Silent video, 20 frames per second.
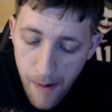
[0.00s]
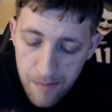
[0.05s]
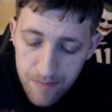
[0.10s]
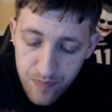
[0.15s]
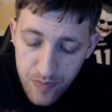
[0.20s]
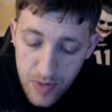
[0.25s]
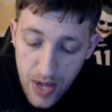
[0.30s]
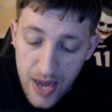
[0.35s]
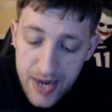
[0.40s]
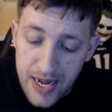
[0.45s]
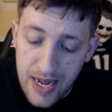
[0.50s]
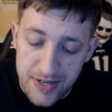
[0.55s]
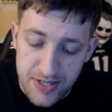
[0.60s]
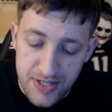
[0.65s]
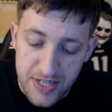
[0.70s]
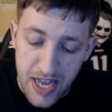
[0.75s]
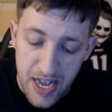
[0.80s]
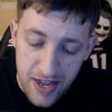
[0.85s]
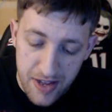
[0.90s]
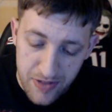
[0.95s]
I got to
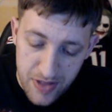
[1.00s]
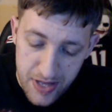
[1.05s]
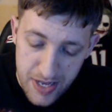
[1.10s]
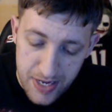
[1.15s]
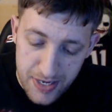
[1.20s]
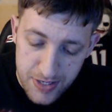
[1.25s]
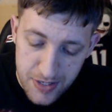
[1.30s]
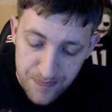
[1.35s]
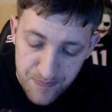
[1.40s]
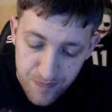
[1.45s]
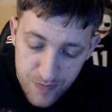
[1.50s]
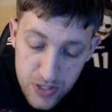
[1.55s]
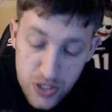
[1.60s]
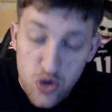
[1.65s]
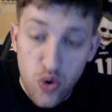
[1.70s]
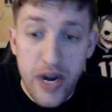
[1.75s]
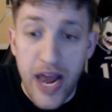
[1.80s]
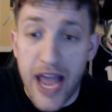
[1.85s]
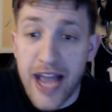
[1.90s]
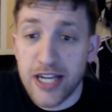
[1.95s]
say this. It's on
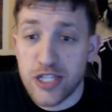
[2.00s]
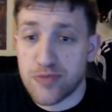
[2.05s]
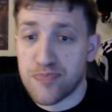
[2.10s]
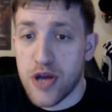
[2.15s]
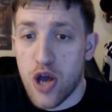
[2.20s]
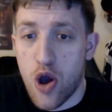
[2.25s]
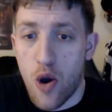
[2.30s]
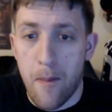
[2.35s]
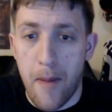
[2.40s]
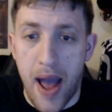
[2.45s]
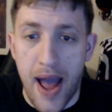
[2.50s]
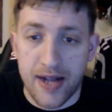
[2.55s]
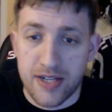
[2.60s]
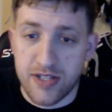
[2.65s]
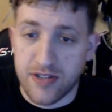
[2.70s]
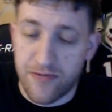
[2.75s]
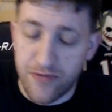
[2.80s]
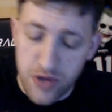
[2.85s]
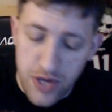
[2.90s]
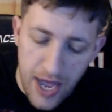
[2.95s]
HBO Max if
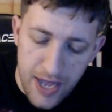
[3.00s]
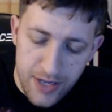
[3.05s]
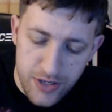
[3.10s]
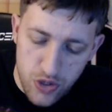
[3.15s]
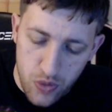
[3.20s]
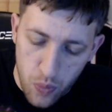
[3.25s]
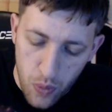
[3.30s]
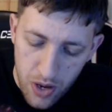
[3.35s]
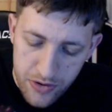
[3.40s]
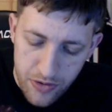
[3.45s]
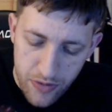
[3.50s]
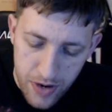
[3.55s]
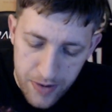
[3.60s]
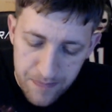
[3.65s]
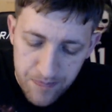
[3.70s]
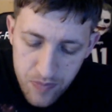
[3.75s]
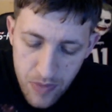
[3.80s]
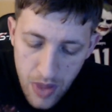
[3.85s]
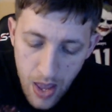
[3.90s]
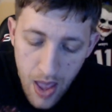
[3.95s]
you guys are wondering.
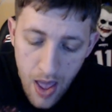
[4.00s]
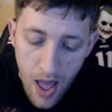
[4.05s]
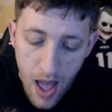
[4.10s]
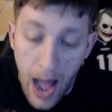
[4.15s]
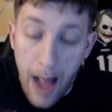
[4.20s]
I'm